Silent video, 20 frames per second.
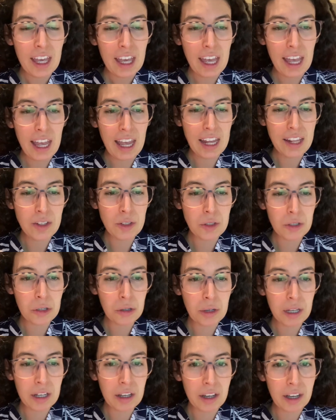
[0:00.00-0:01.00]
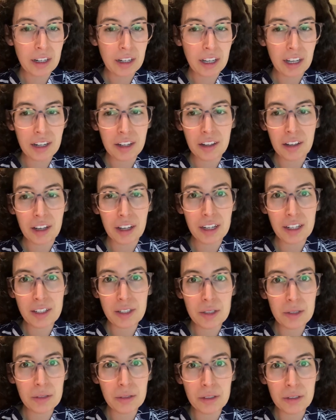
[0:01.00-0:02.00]
And so I got kind of caught
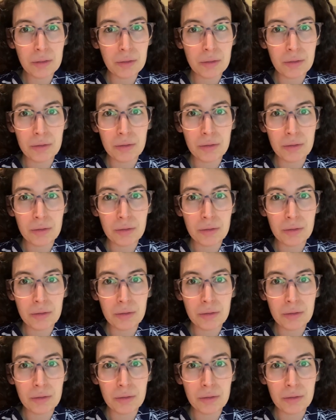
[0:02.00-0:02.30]
into a